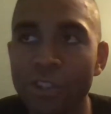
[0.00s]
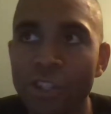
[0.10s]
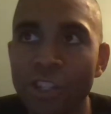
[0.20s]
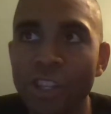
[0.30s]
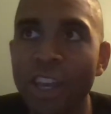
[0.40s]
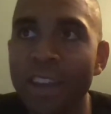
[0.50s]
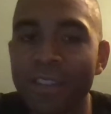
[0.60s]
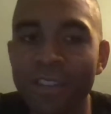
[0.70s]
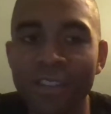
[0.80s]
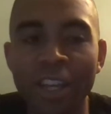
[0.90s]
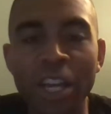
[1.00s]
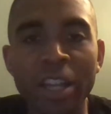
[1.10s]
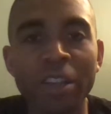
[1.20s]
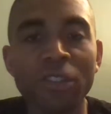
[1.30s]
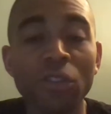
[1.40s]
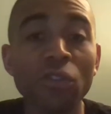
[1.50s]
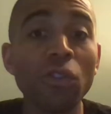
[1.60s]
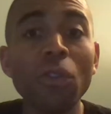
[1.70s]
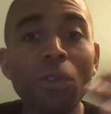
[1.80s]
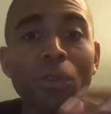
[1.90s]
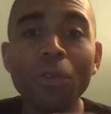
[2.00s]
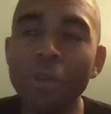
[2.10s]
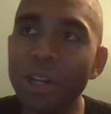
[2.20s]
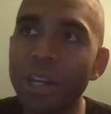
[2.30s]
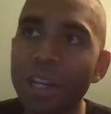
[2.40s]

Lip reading: She has this control